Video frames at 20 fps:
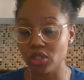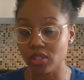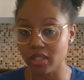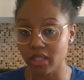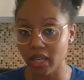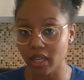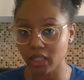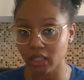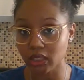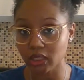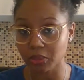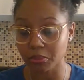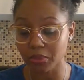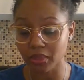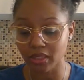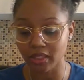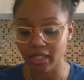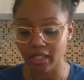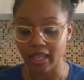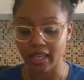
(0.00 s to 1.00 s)

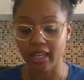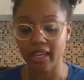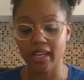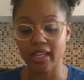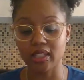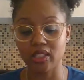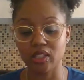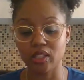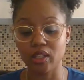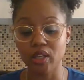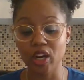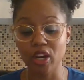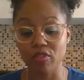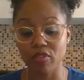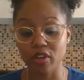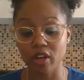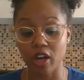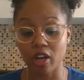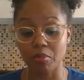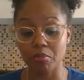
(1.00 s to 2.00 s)
Zuckerman and
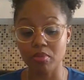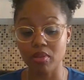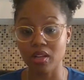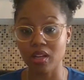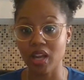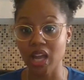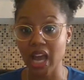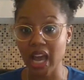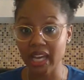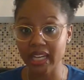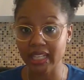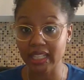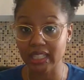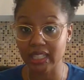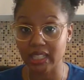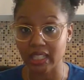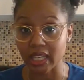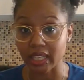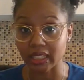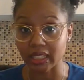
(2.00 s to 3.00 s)
Lurvy are plotting
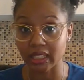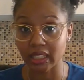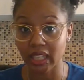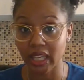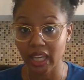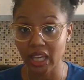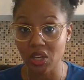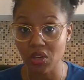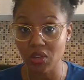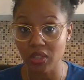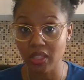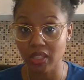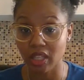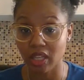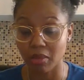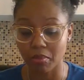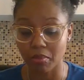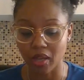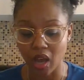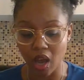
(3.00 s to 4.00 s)
to kill
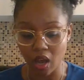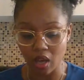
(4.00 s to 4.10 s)
him.